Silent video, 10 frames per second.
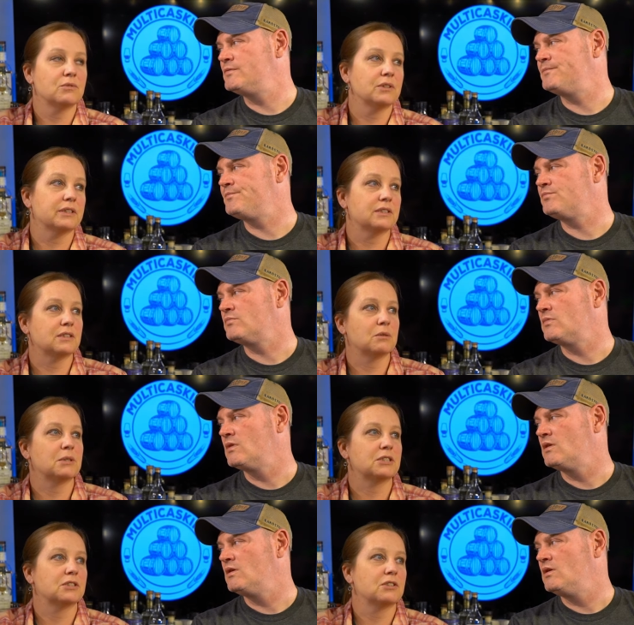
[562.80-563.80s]
Speaker 1: really so
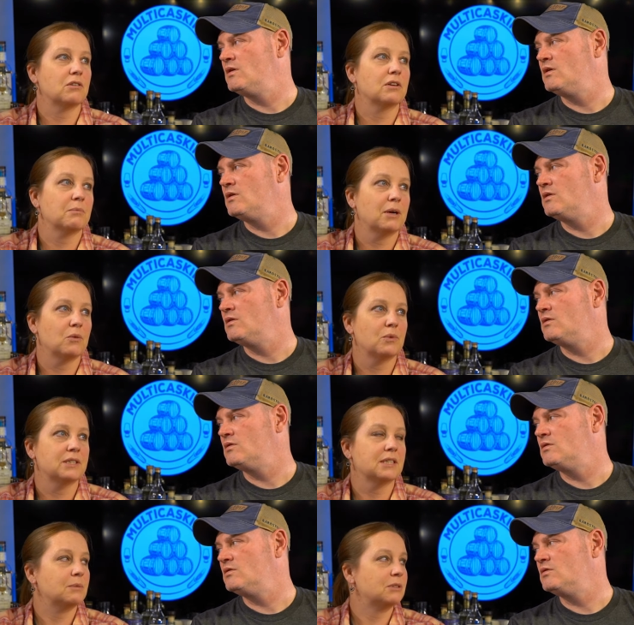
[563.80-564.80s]
much talking about
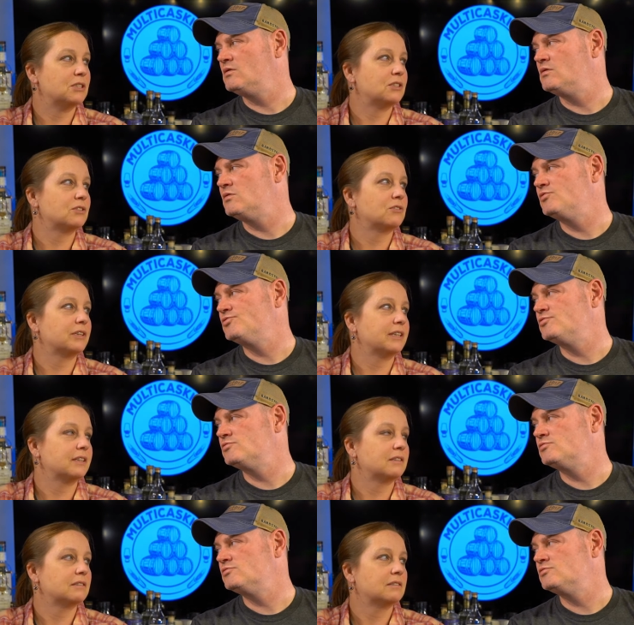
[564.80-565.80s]
whiskey, but just
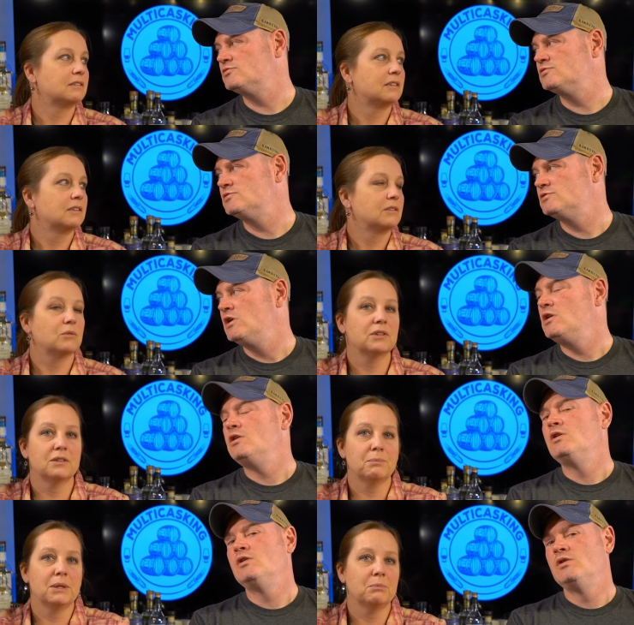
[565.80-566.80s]
drinking with
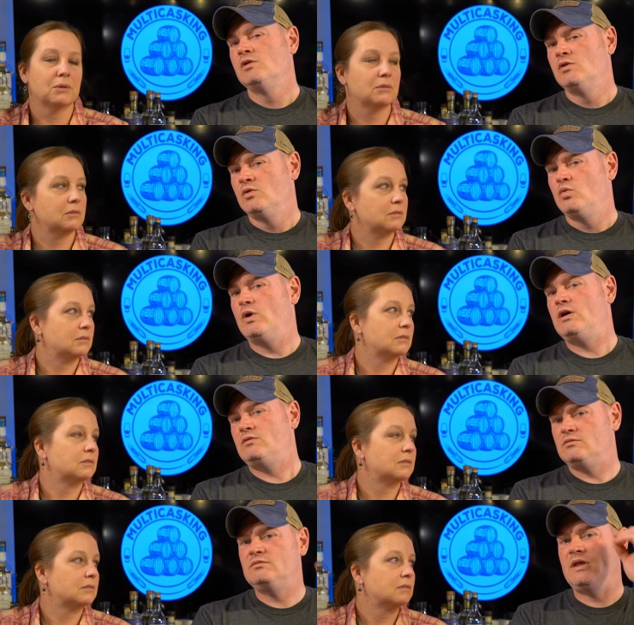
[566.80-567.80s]
the people.
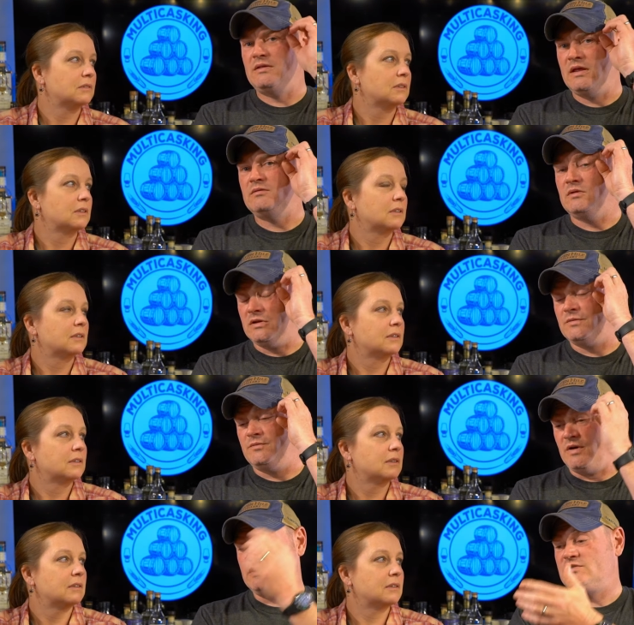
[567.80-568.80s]
Speaker 2: Well, that, that that's
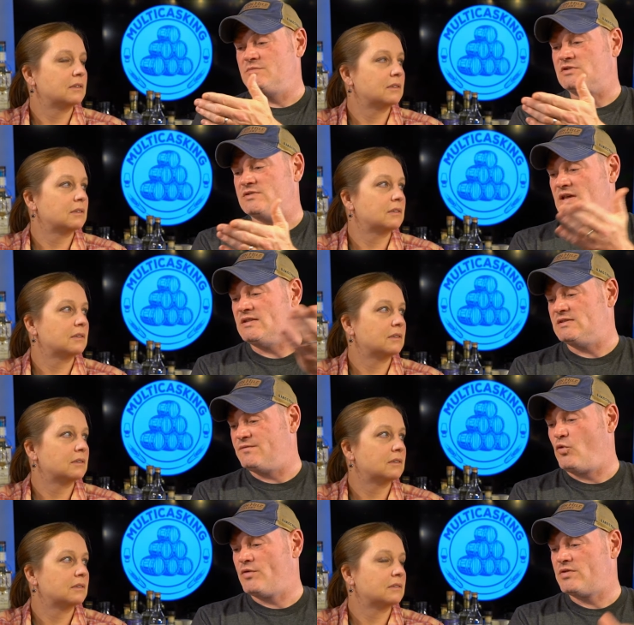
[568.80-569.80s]
funny. You should mention that. That's
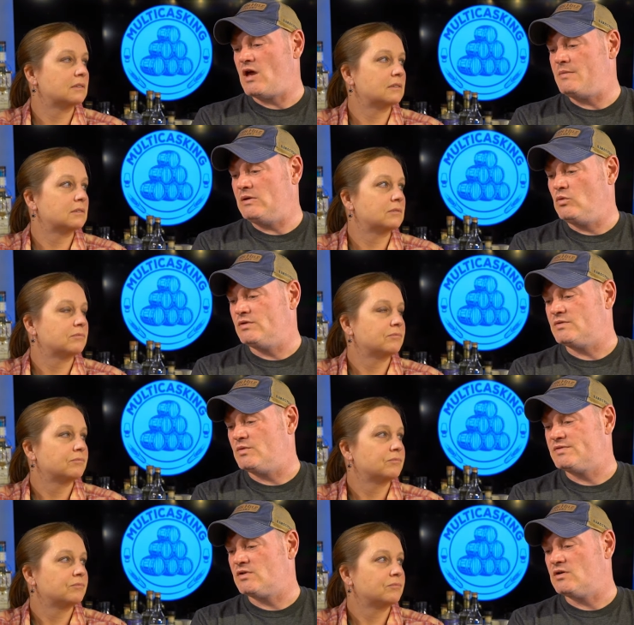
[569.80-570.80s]
forthcoming. We'll,
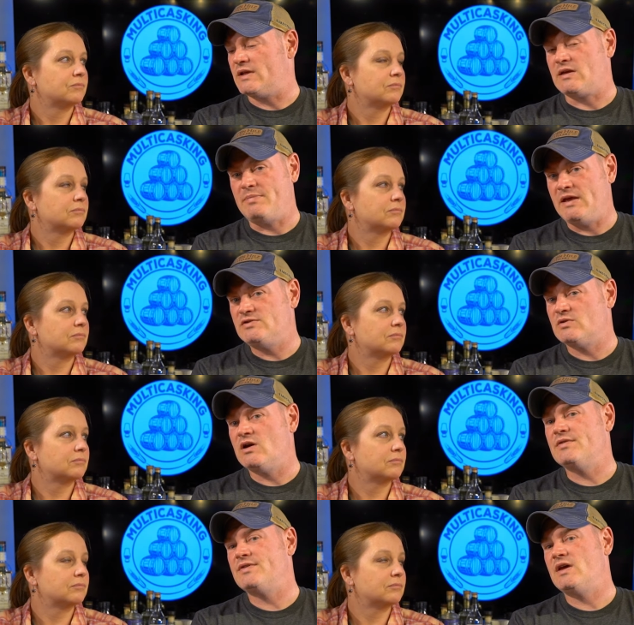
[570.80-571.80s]
we'll start like a
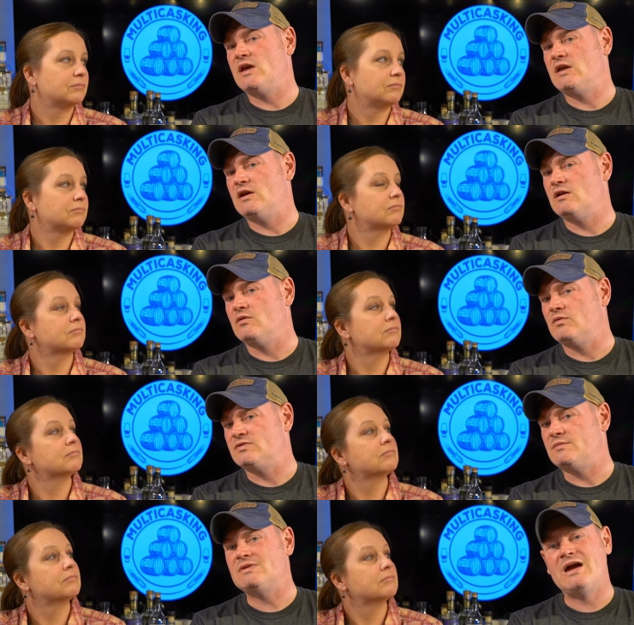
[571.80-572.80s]
Patreon thing here
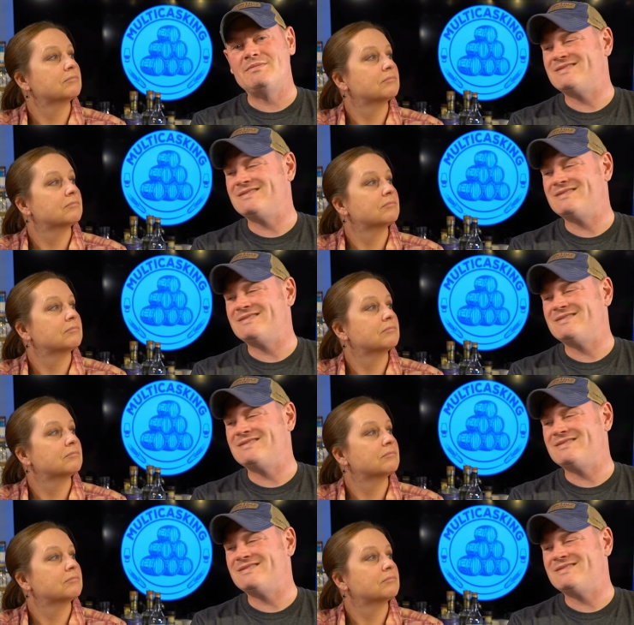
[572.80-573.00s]
sometime